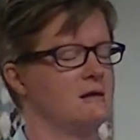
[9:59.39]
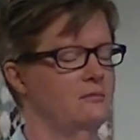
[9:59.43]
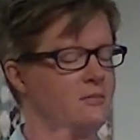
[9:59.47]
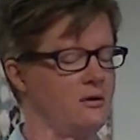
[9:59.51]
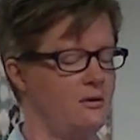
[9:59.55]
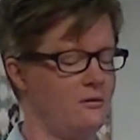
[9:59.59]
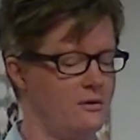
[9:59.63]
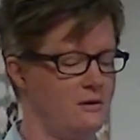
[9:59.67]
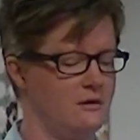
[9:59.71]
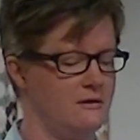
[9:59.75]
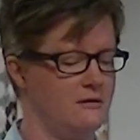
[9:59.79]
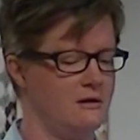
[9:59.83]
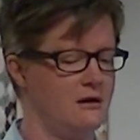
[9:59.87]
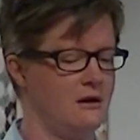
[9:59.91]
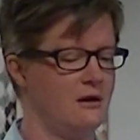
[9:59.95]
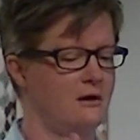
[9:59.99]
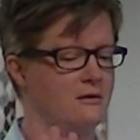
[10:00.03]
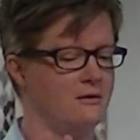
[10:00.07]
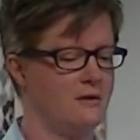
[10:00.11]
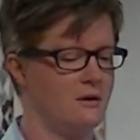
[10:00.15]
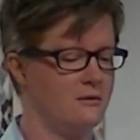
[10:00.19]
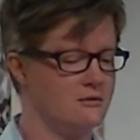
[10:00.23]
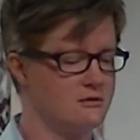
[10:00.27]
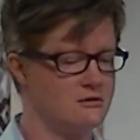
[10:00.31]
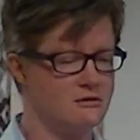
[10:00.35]
But we, you know,
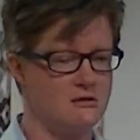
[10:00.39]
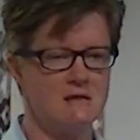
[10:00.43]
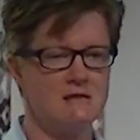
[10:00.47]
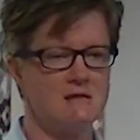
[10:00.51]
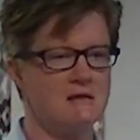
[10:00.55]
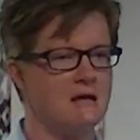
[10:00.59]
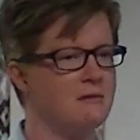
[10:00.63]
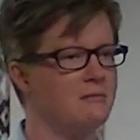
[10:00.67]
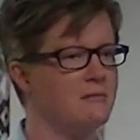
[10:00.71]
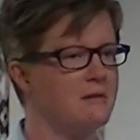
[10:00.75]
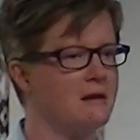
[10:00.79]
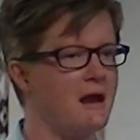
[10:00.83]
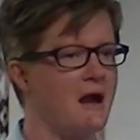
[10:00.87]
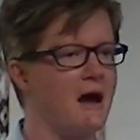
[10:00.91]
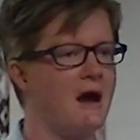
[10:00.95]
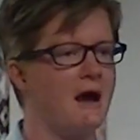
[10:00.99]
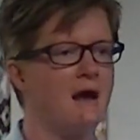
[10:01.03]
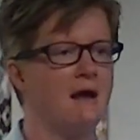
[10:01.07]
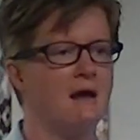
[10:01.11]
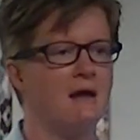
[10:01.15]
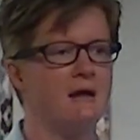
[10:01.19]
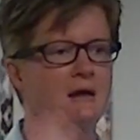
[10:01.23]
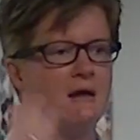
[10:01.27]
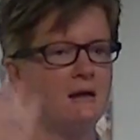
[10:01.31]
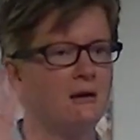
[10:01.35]
it was just him and
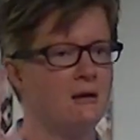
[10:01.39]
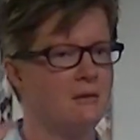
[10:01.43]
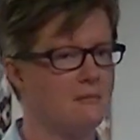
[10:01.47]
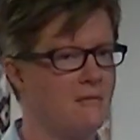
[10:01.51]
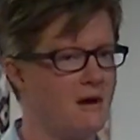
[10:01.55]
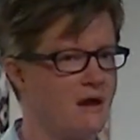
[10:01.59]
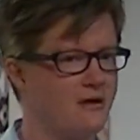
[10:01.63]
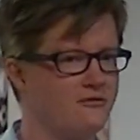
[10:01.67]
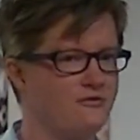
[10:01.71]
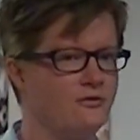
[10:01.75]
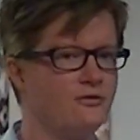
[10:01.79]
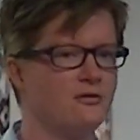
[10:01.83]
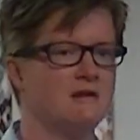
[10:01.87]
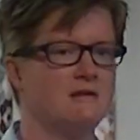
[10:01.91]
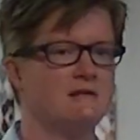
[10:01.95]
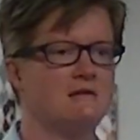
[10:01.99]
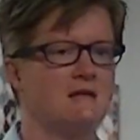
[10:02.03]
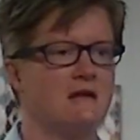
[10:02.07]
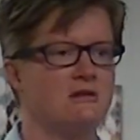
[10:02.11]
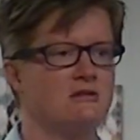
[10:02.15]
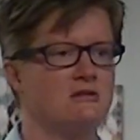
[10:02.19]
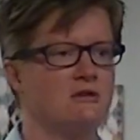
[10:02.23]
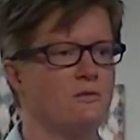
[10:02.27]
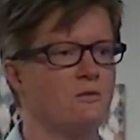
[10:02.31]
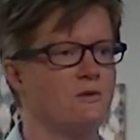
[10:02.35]
I. My full
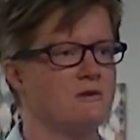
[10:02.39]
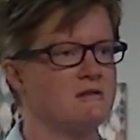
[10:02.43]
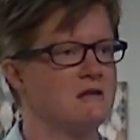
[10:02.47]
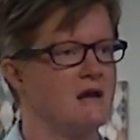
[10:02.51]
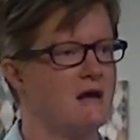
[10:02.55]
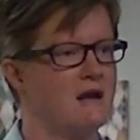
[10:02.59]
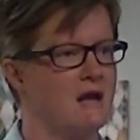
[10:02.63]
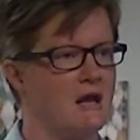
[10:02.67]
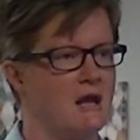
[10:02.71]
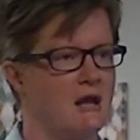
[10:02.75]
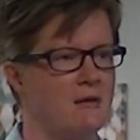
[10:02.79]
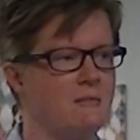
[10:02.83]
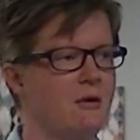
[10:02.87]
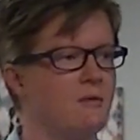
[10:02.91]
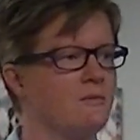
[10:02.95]
attention was on him.